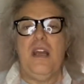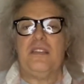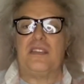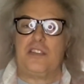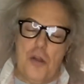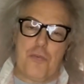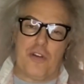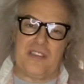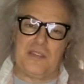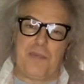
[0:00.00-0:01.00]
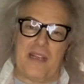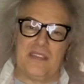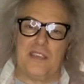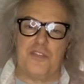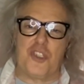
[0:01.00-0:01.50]
super
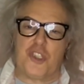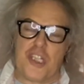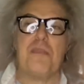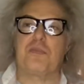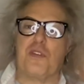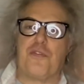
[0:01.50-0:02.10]
expensive ship to